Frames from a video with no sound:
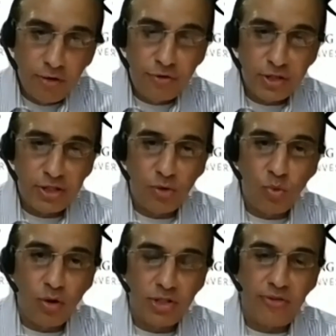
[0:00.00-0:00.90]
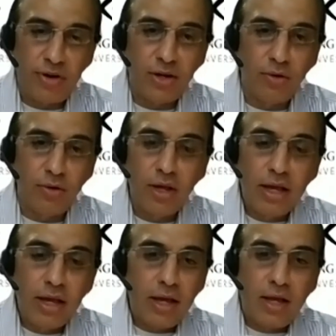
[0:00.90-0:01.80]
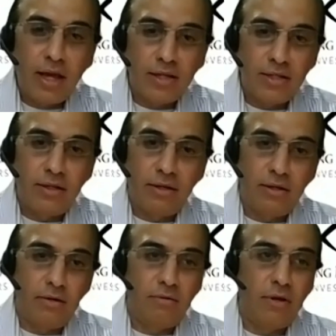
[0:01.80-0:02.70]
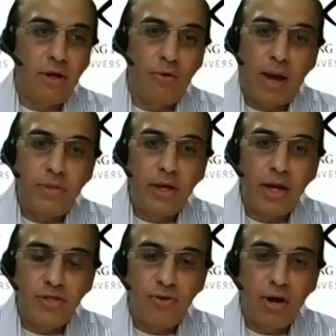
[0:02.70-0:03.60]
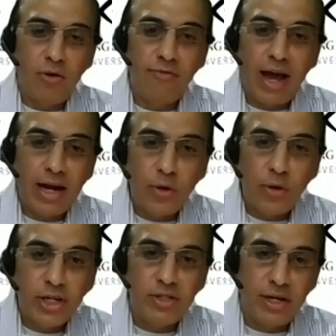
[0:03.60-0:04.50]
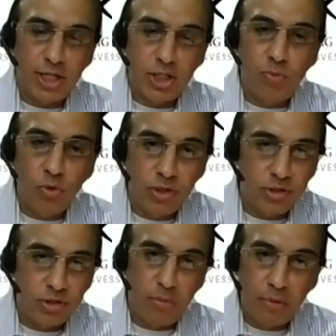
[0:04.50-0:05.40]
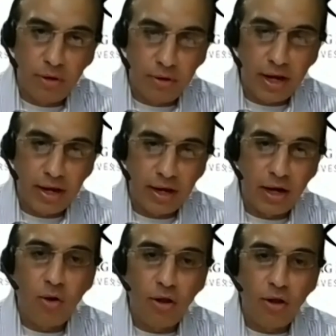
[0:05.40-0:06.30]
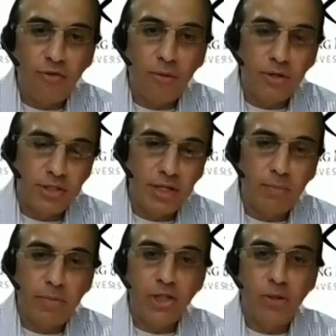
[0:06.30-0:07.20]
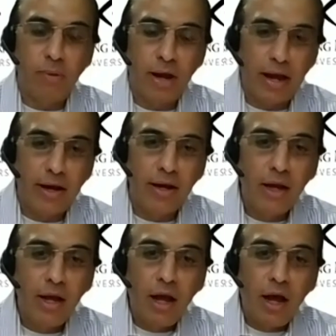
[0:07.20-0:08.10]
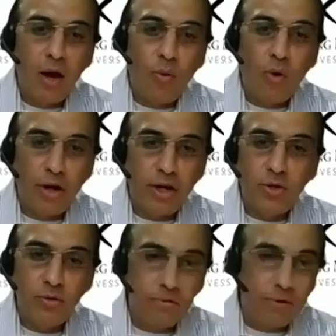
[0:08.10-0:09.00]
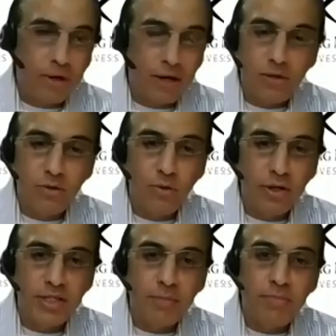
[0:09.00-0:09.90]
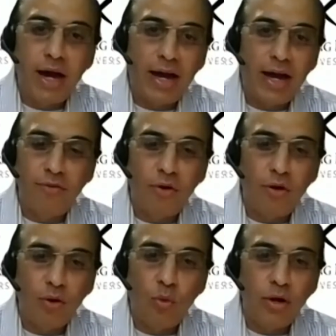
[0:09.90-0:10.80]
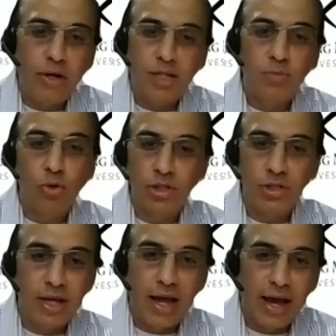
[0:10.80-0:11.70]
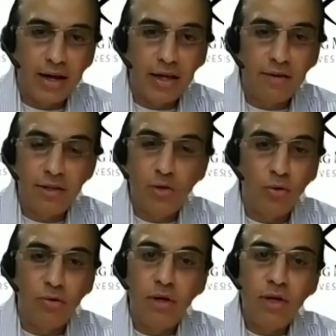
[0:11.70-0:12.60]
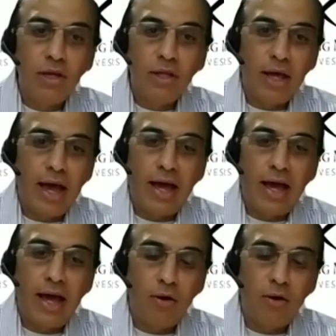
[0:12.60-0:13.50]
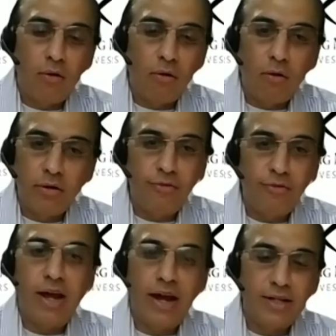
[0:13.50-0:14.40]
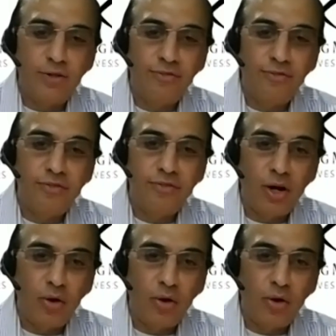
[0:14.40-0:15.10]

First, it was trying to get wrap their heads around valuations and exposures. I remember getting a call from a state pension plan wanting to do a deep dive on what exposures they had, even though they had all different kinds of